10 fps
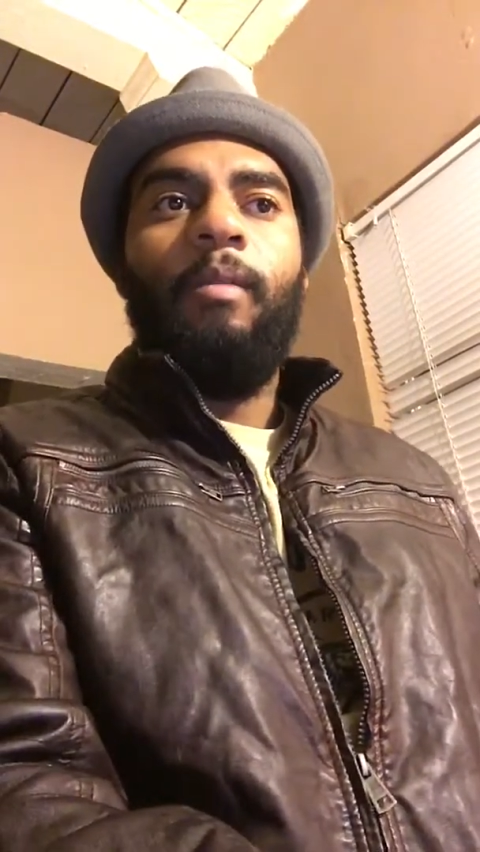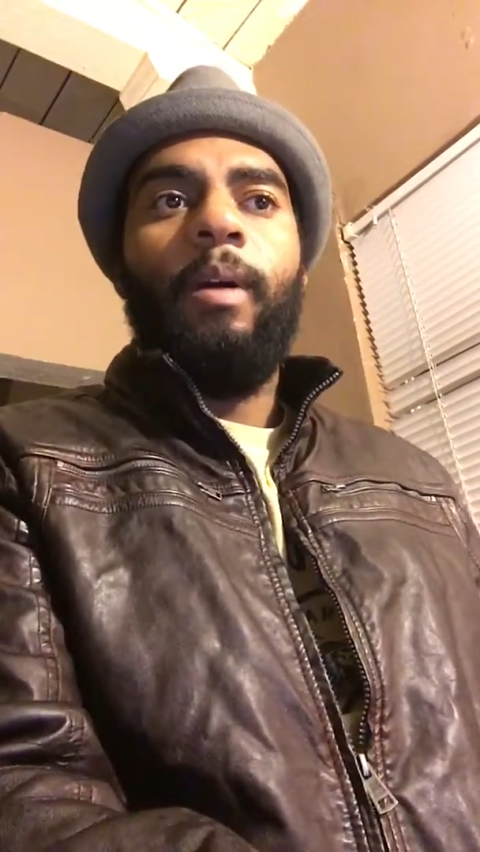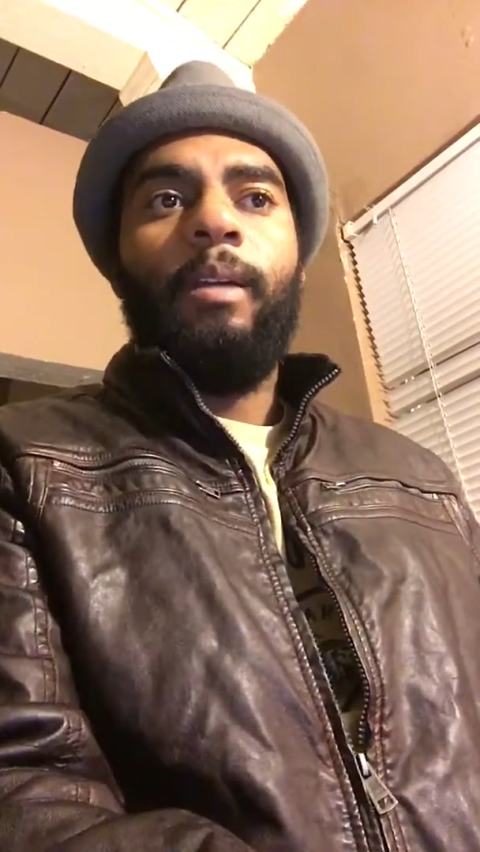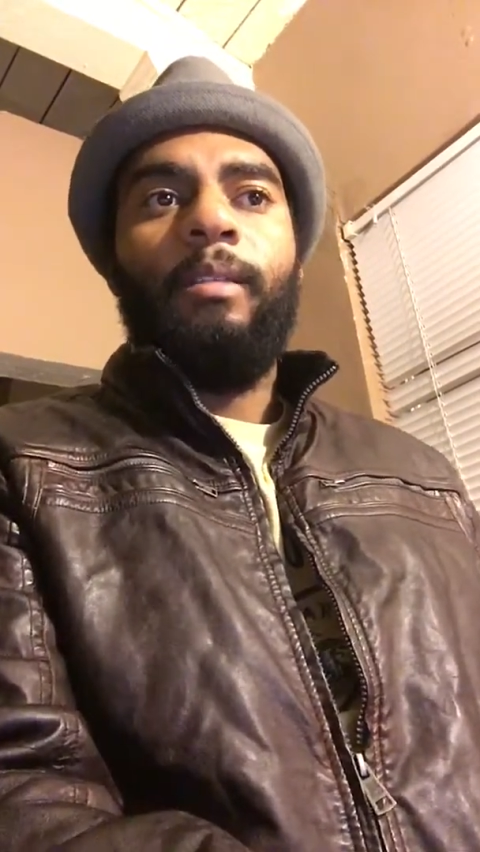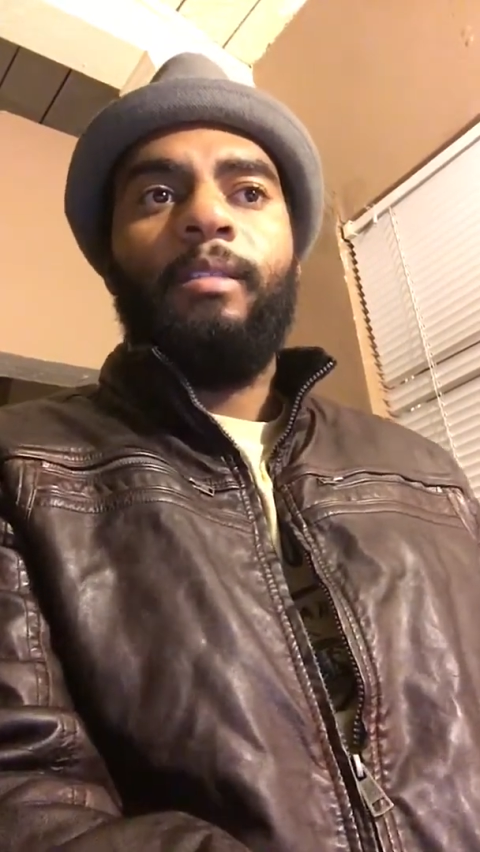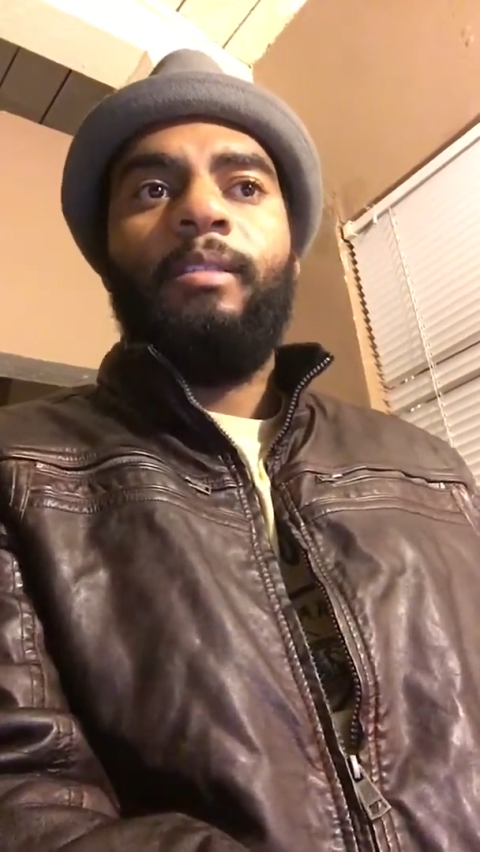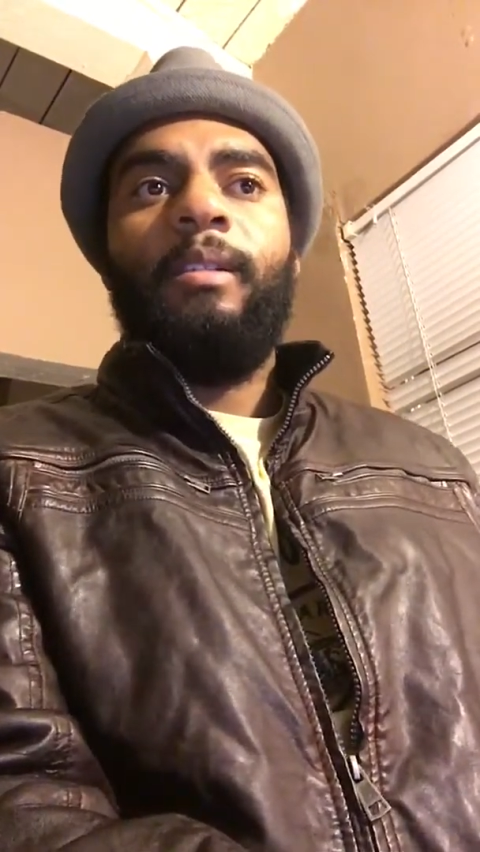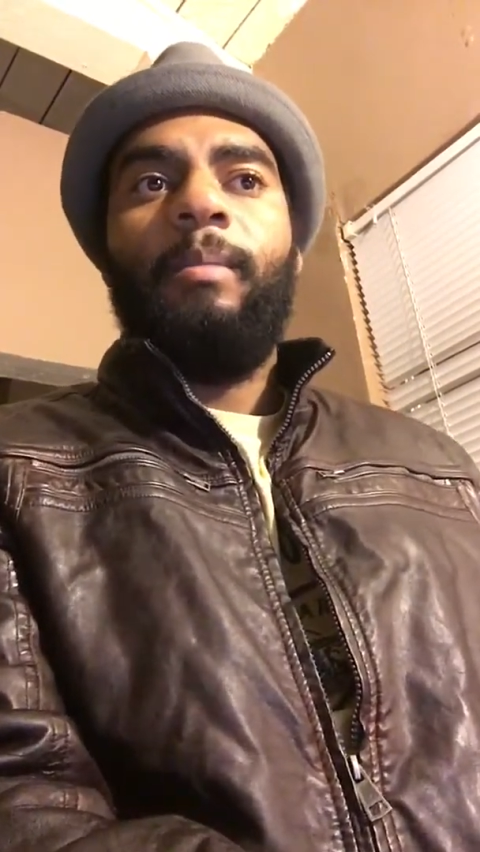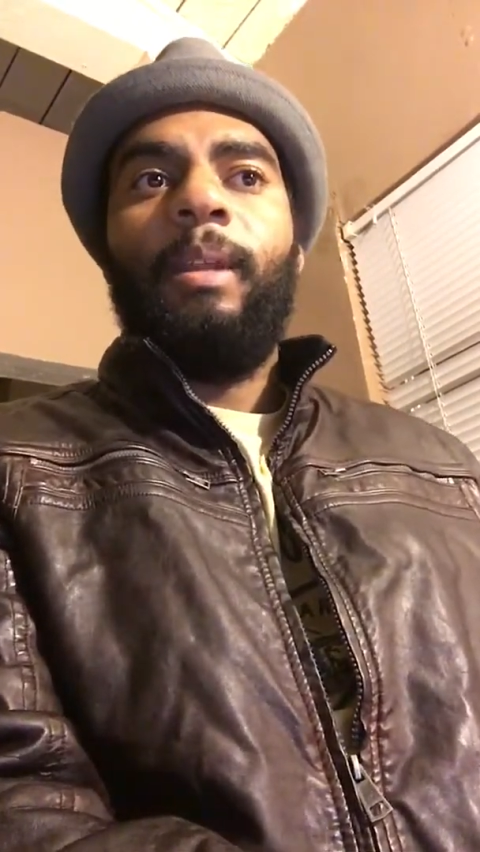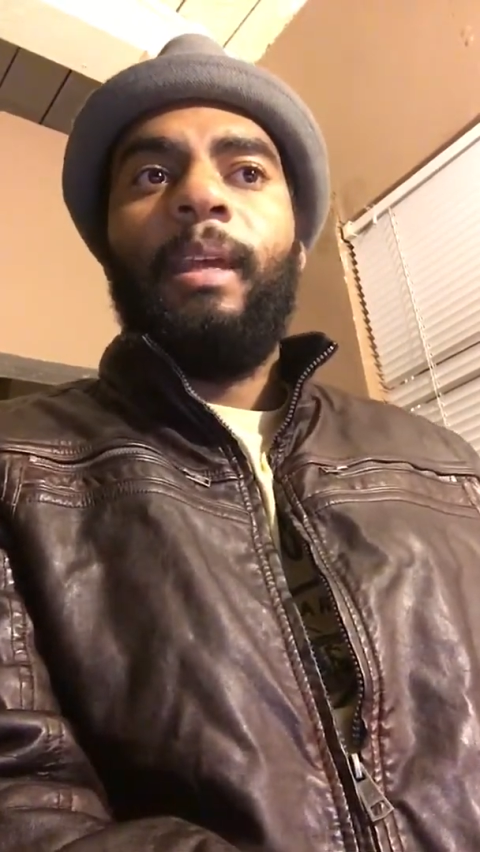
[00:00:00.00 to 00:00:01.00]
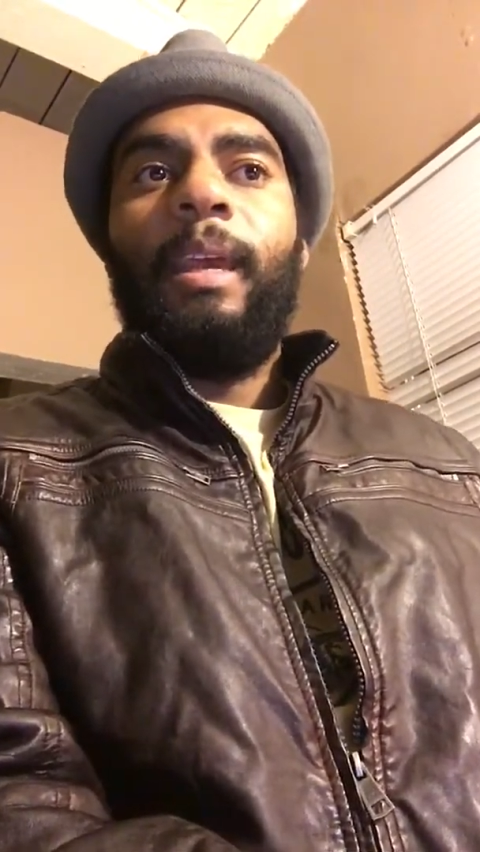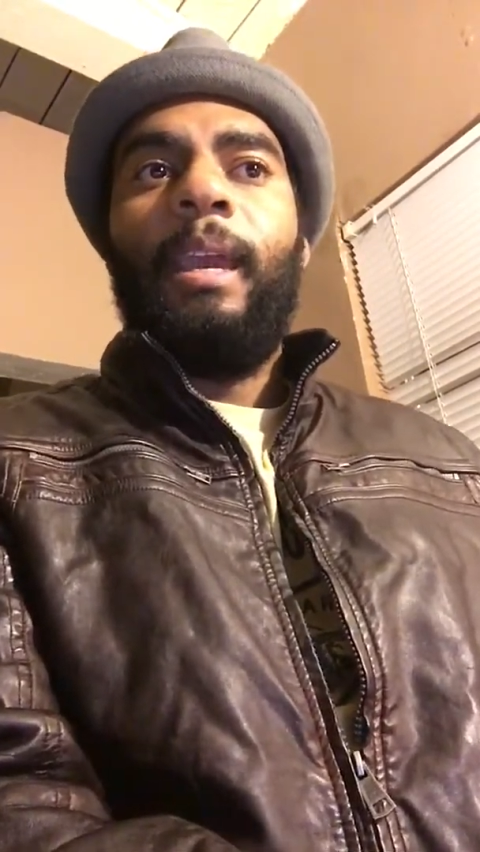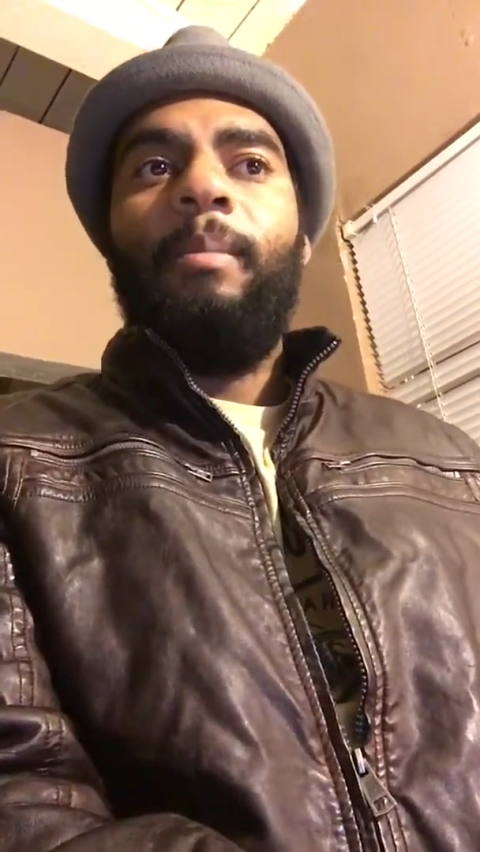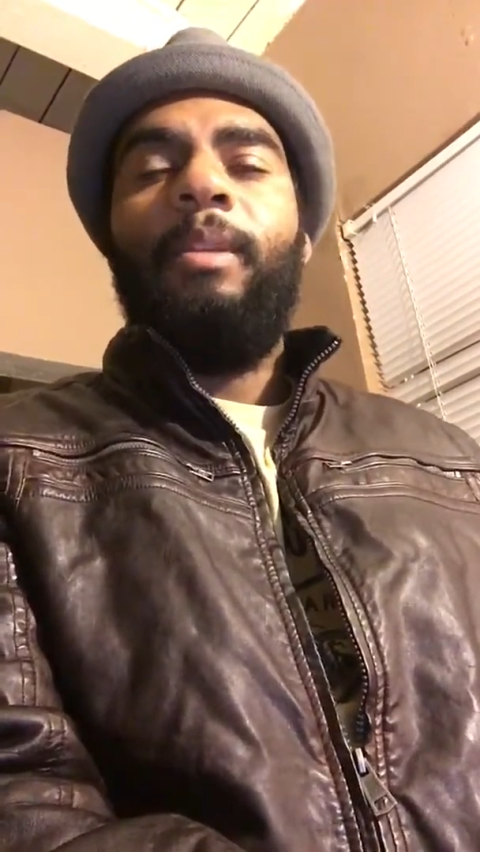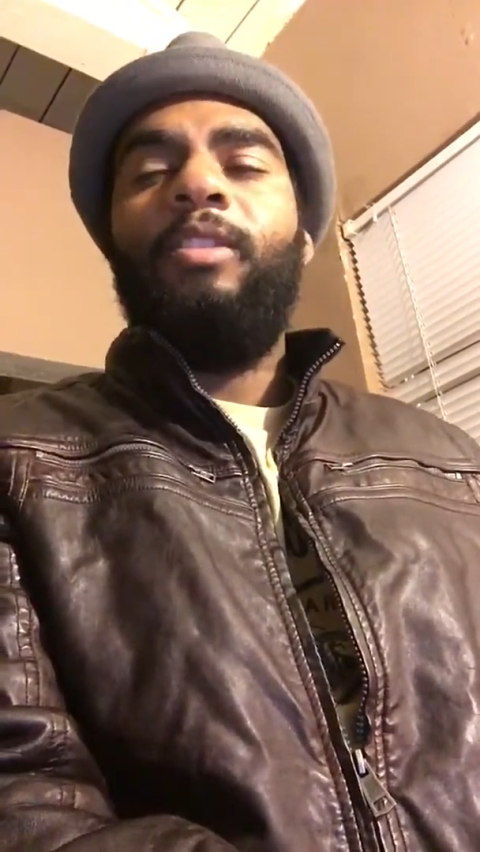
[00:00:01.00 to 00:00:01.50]
Why this is something that
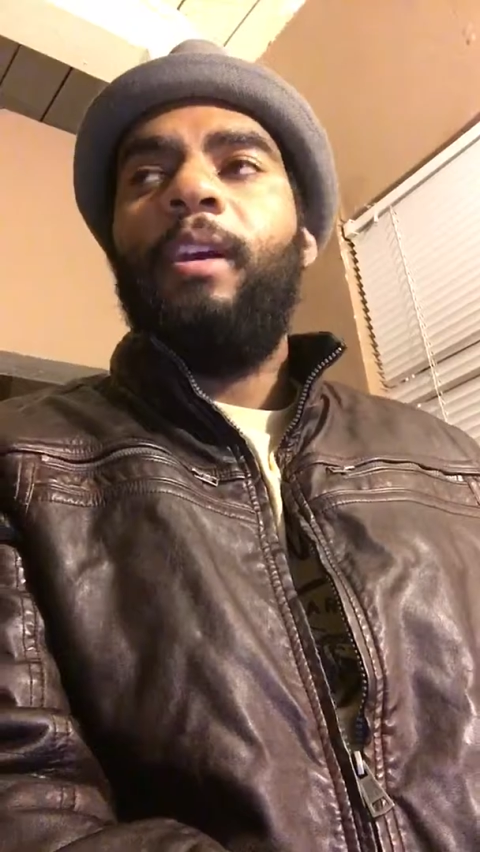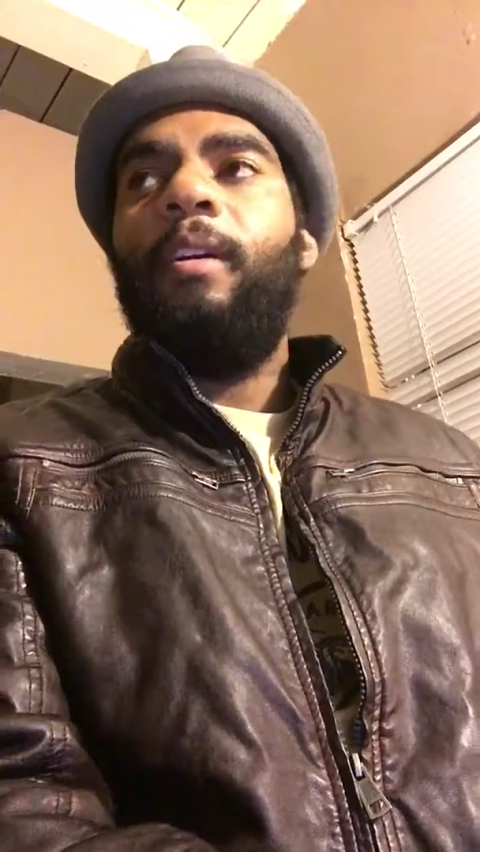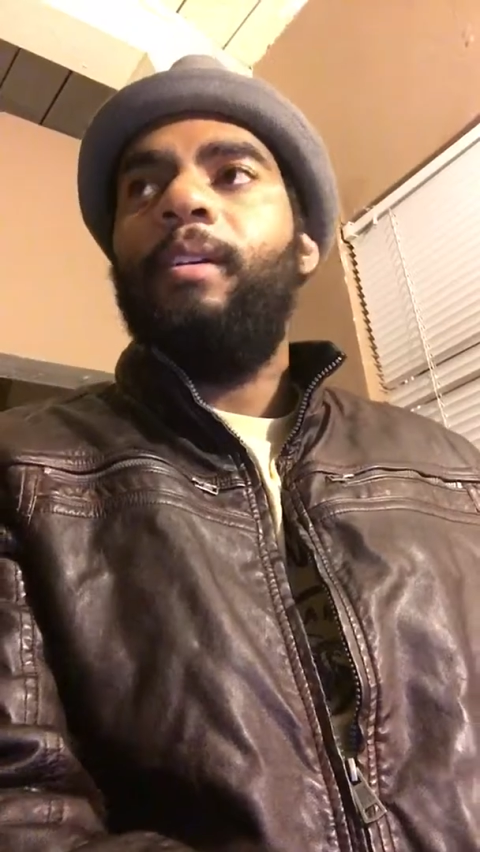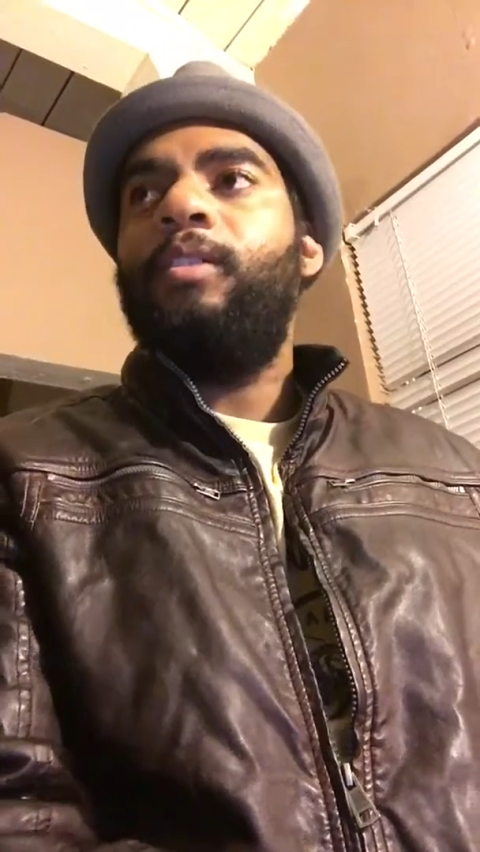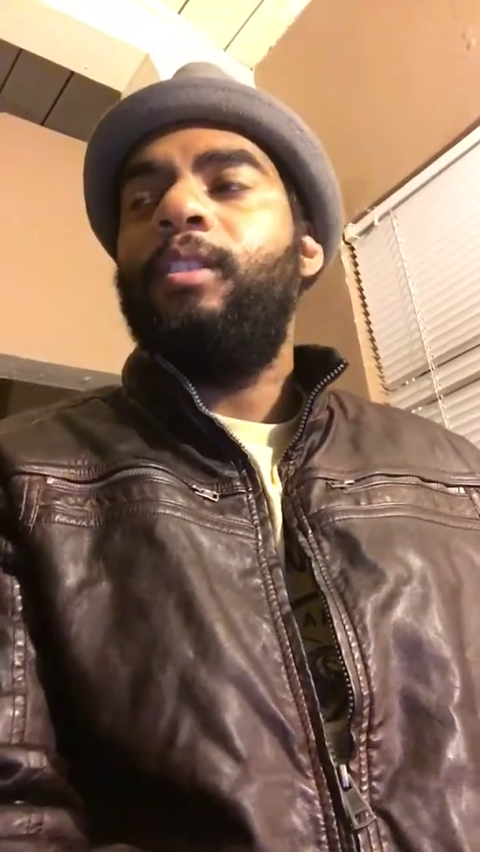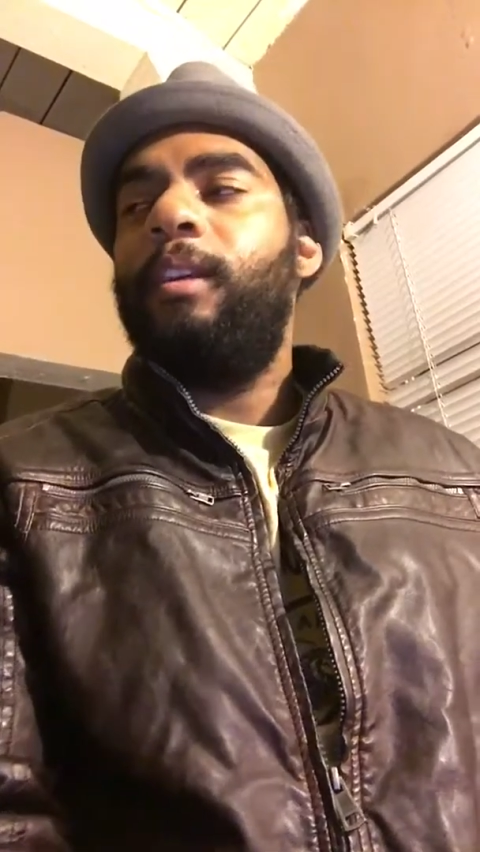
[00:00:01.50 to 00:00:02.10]
can be challenged,